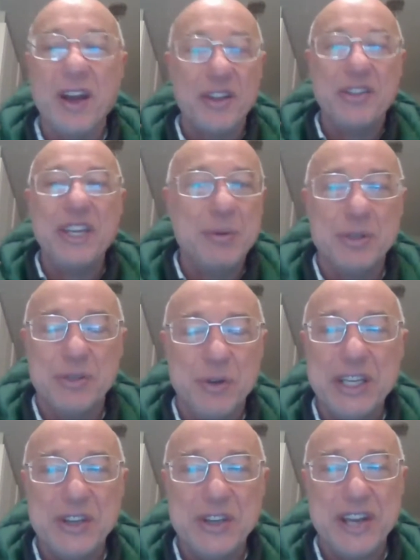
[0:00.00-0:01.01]
I think it was
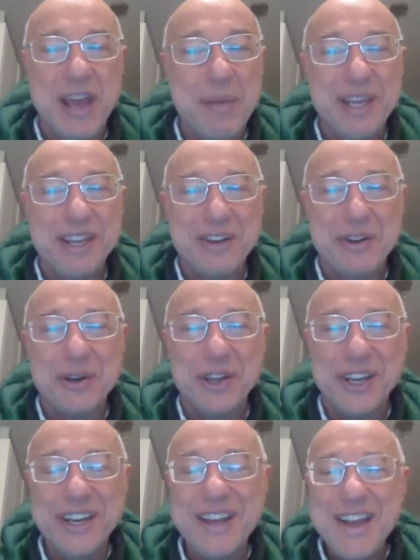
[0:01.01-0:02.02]
really dynamic and
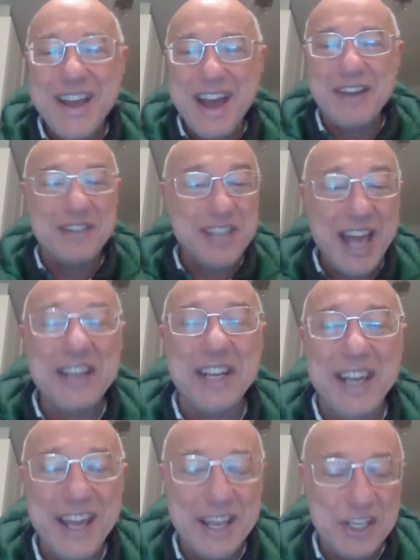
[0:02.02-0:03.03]
good and
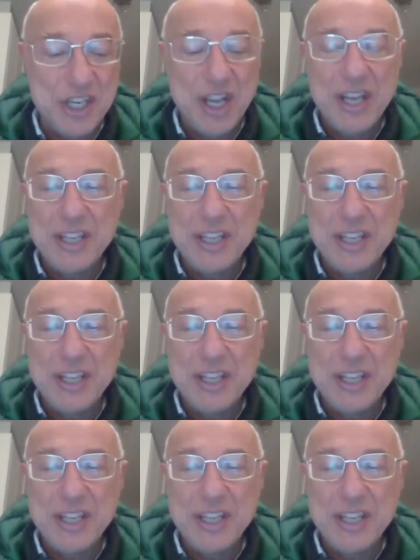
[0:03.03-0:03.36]
cutting edge.